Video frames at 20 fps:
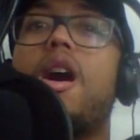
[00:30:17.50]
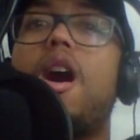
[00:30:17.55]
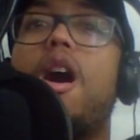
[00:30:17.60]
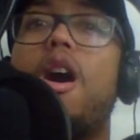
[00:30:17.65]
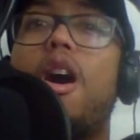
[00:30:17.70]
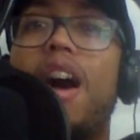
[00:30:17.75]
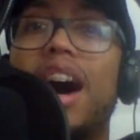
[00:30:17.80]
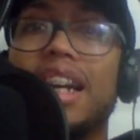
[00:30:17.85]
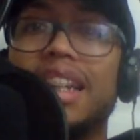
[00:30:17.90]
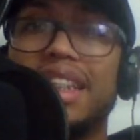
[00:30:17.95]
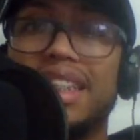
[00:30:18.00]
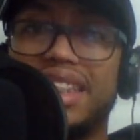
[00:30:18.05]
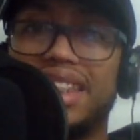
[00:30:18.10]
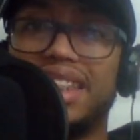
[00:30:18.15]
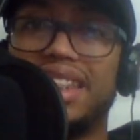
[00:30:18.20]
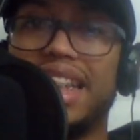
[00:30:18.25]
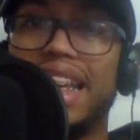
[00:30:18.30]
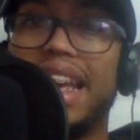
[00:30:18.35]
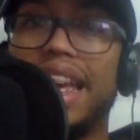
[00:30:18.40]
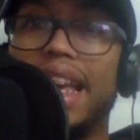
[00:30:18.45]
on
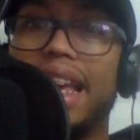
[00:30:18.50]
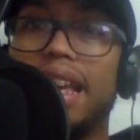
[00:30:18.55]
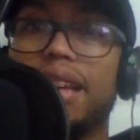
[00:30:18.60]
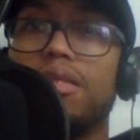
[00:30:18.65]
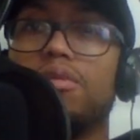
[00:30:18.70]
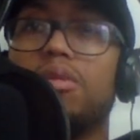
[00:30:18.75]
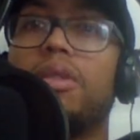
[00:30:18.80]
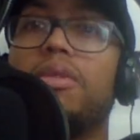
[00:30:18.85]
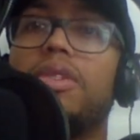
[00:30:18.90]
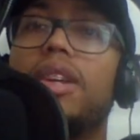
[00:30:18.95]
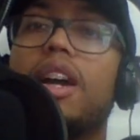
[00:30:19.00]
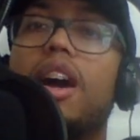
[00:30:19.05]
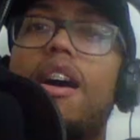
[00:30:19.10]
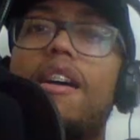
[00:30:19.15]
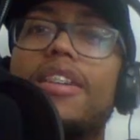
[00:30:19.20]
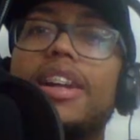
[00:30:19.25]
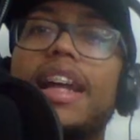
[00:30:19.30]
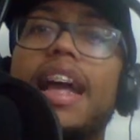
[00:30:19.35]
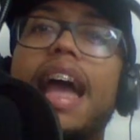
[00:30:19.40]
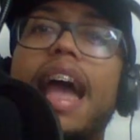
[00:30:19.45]
this team when we
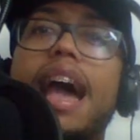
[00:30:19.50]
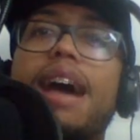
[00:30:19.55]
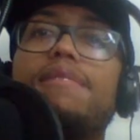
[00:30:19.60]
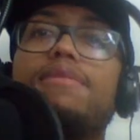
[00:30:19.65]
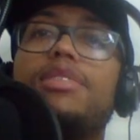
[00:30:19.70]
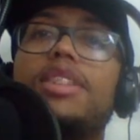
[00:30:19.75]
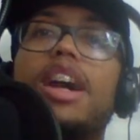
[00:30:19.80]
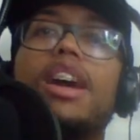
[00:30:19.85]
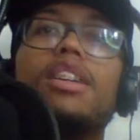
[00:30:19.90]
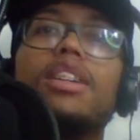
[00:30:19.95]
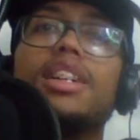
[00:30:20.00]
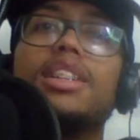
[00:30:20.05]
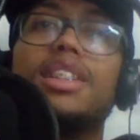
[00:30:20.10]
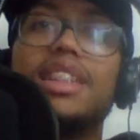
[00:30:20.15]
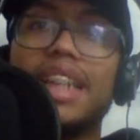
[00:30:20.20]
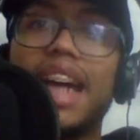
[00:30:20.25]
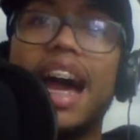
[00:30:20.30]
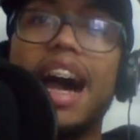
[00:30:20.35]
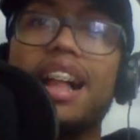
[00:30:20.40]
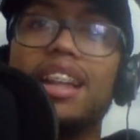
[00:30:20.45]
already have younger
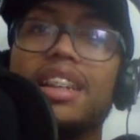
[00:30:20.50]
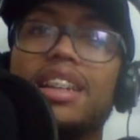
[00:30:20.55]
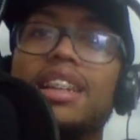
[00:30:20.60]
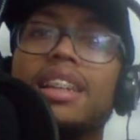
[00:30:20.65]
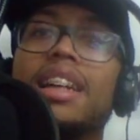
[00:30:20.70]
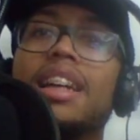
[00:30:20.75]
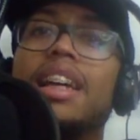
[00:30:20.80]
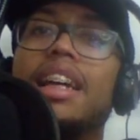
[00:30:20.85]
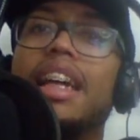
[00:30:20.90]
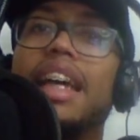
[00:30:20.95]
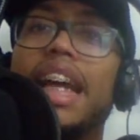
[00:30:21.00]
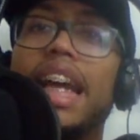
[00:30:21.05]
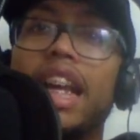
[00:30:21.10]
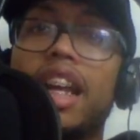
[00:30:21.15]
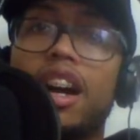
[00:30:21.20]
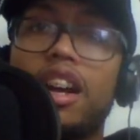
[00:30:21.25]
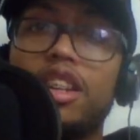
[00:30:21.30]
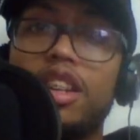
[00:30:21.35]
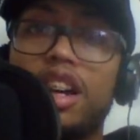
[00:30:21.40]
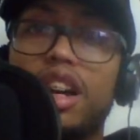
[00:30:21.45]
talent
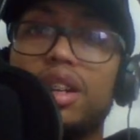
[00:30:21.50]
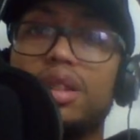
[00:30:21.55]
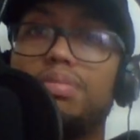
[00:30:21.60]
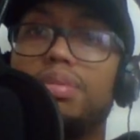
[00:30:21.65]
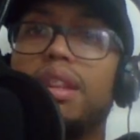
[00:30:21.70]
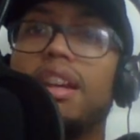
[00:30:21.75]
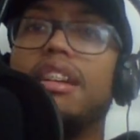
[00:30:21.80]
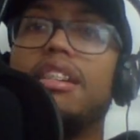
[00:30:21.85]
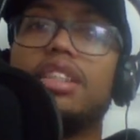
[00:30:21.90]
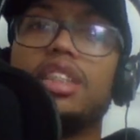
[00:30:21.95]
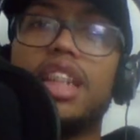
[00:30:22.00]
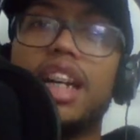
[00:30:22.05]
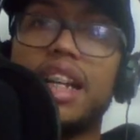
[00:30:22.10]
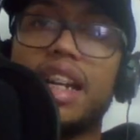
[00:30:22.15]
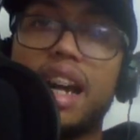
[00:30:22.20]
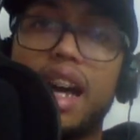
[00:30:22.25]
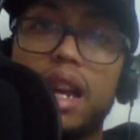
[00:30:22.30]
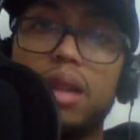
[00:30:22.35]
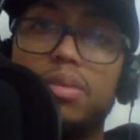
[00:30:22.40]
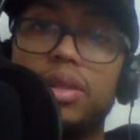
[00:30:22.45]
in our young players
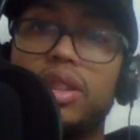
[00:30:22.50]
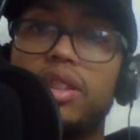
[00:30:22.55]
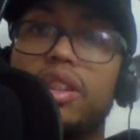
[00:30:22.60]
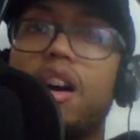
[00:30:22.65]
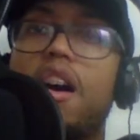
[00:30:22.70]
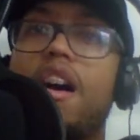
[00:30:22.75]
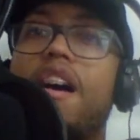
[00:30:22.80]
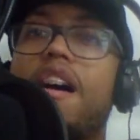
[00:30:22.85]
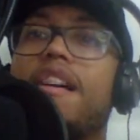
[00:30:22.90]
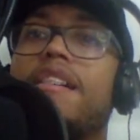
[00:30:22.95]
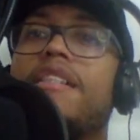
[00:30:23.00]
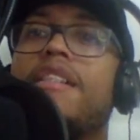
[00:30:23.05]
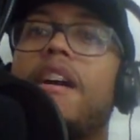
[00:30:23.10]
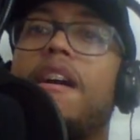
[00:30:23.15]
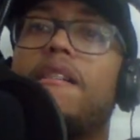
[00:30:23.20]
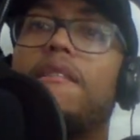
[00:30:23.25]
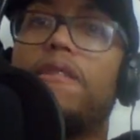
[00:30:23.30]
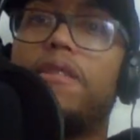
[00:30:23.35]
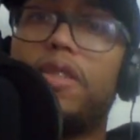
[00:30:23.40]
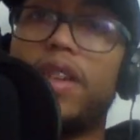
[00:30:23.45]
like Connor Bedard,
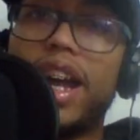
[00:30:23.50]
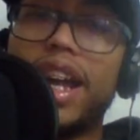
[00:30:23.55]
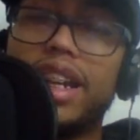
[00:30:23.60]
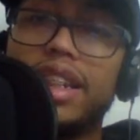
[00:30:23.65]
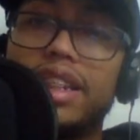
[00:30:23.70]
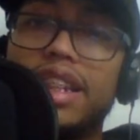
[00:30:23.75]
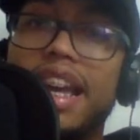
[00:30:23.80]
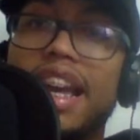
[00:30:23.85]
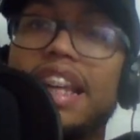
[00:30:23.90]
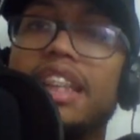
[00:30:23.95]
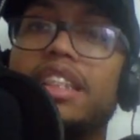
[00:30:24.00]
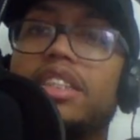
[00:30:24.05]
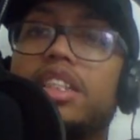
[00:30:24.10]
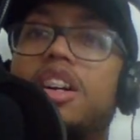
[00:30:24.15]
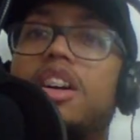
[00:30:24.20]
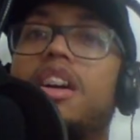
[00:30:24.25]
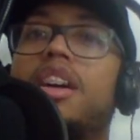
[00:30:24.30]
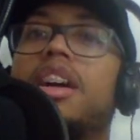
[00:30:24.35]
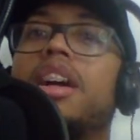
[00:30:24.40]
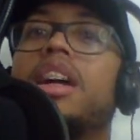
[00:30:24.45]
Frank
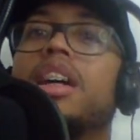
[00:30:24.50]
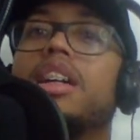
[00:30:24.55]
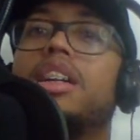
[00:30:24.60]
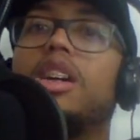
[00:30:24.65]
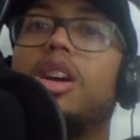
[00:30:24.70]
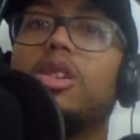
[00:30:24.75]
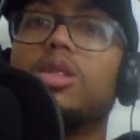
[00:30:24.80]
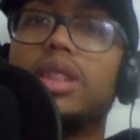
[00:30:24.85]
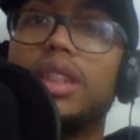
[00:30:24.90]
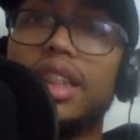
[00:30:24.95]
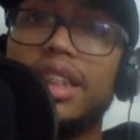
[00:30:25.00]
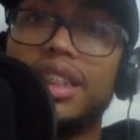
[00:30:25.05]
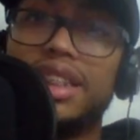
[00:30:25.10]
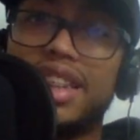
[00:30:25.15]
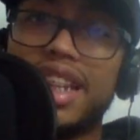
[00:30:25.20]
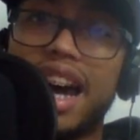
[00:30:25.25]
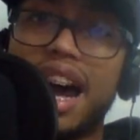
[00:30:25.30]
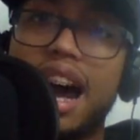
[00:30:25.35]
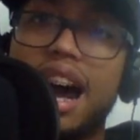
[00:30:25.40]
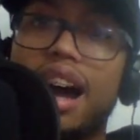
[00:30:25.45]
Nazar, Colton
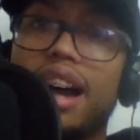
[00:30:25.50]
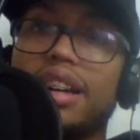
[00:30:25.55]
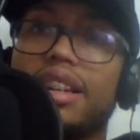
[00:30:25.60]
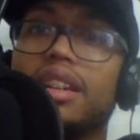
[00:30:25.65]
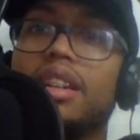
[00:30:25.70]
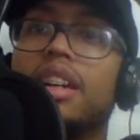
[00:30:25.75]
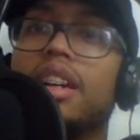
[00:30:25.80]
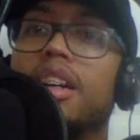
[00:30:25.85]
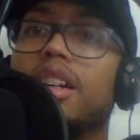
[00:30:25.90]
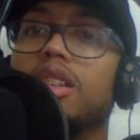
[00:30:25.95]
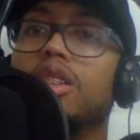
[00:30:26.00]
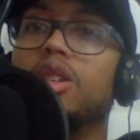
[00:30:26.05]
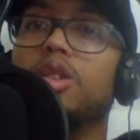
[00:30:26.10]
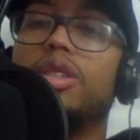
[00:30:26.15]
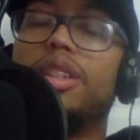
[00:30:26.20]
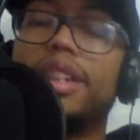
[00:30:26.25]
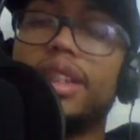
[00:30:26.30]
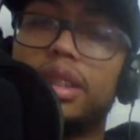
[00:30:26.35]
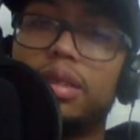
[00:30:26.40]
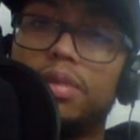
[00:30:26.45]
Dach,
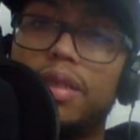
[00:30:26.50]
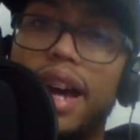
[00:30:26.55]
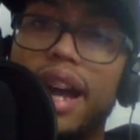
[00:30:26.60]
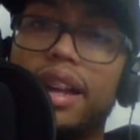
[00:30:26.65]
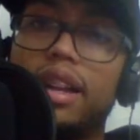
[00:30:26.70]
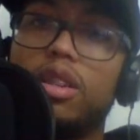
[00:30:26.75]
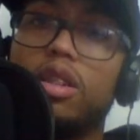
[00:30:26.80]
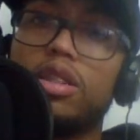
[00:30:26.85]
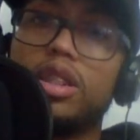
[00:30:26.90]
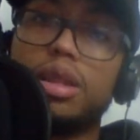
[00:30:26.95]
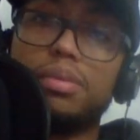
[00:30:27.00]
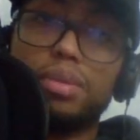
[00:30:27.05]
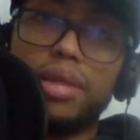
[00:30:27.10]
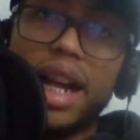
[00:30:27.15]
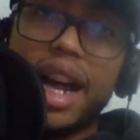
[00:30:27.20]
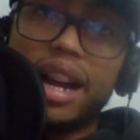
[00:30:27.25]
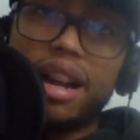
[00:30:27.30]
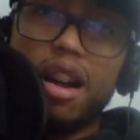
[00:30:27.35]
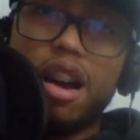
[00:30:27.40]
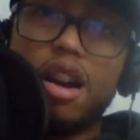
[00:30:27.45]
Lucas Reichel if the
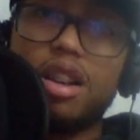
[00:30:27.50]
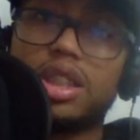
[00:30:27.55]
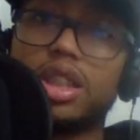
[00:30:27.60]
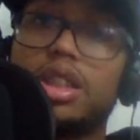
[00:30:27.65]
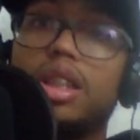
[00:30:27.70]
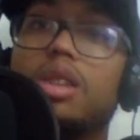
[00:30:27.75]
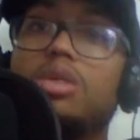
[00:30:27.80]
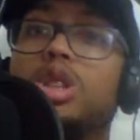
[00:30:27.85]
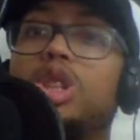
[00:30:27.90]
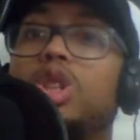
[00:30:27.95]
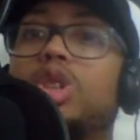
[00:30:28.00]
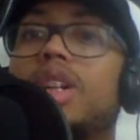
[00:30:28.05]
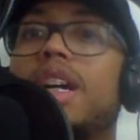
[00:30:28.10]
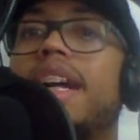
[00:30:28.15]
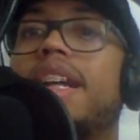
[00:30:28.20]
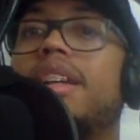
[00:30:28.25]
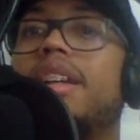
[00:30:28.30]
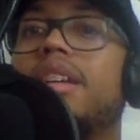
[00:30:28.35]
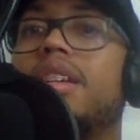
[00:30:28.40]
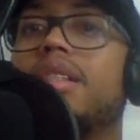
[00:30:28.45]
Blackhawks don't
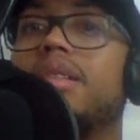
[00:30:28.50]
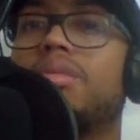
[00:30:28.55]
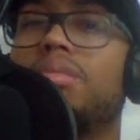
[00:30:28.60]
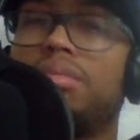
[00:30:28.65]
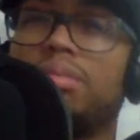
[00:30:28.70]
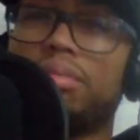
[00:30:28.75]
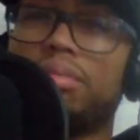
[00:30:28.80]
trade him,